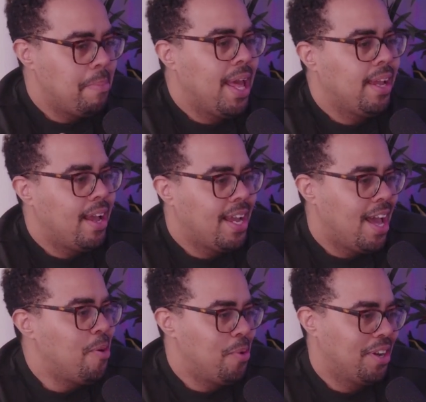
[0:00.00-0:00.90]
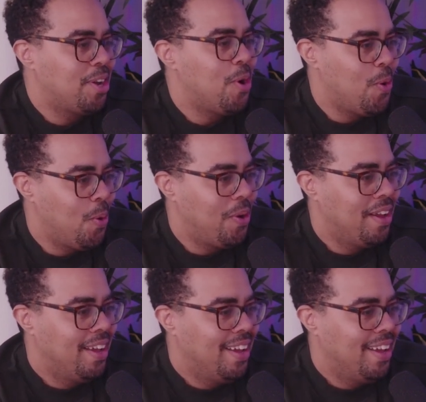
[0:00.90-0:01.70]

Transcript: But I'm like, I kind of want to go